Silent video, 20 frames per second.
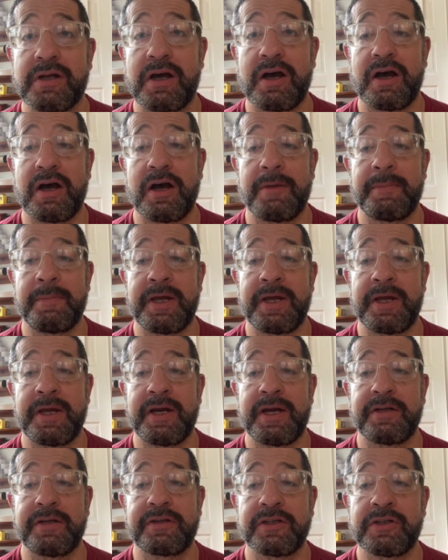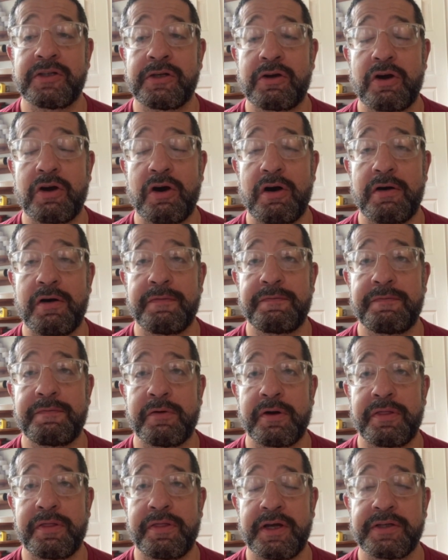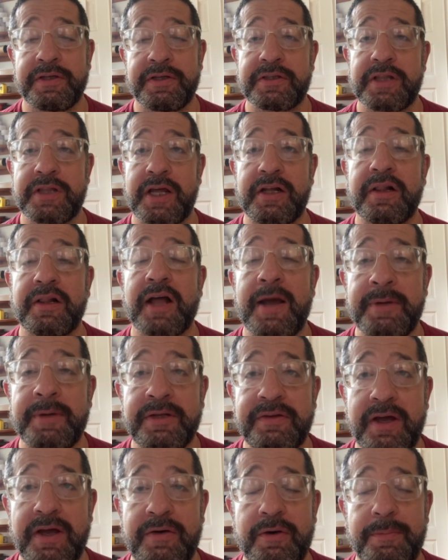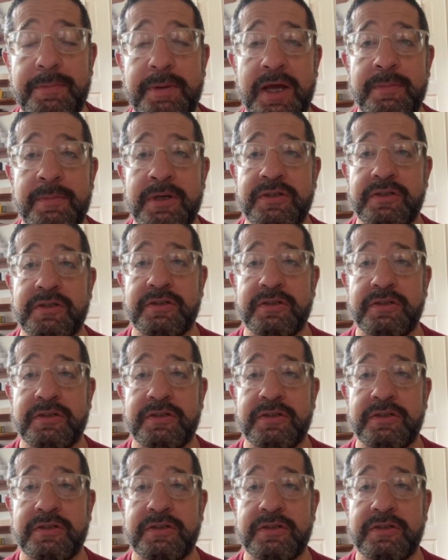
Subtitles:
And it doesn't call for things like climate debt repayments.